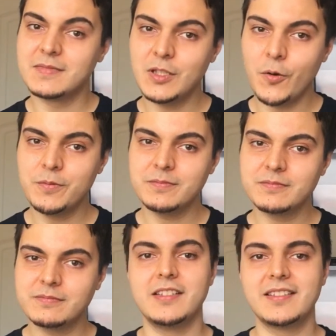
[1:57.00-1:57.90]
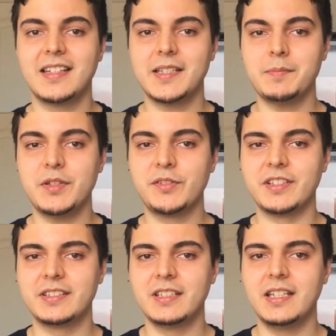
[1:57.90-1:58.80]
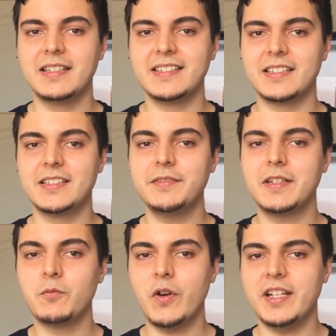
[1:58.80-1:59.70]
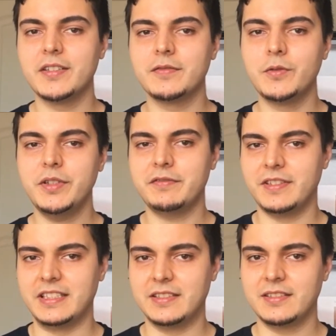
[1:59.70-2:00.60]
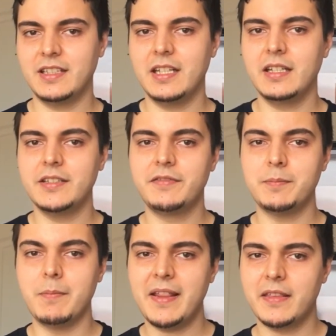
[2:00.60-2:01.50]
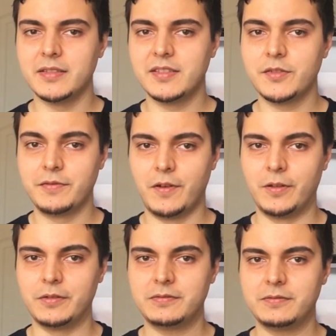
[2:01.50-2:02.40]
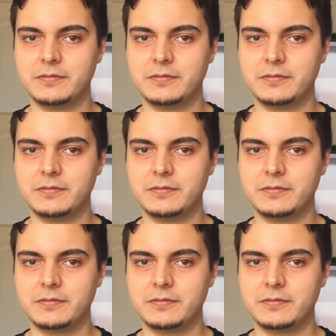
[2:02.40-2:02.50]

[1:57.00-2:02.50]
No, just like in music, there are different ways of doing things, different methods to follow,